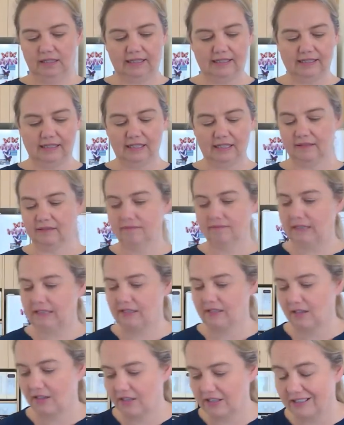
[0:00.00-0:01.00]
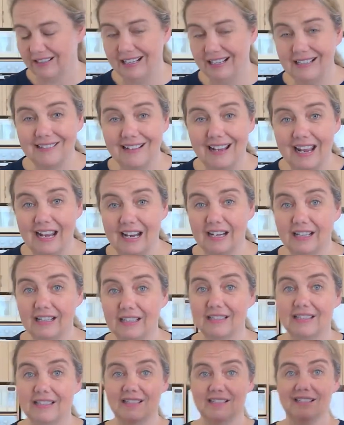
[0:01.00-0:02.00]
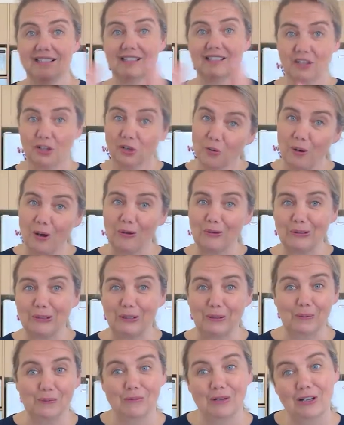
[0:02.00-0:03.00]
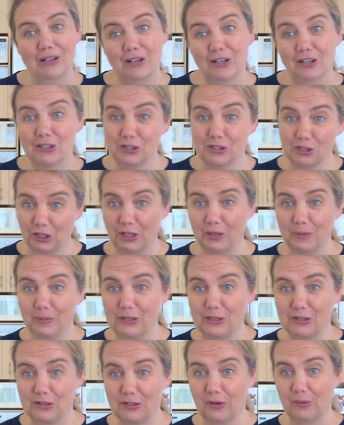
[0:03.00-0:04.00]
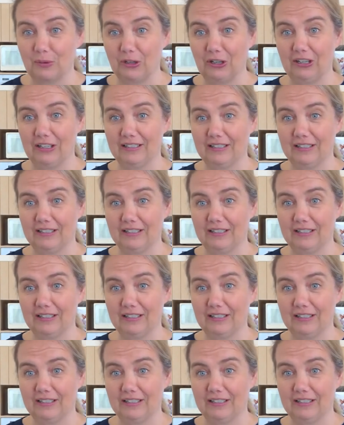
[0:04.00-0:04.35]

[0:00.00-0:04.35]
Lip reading: That's it. That's all you need. And it's, you're welcome. It's gonna be so good.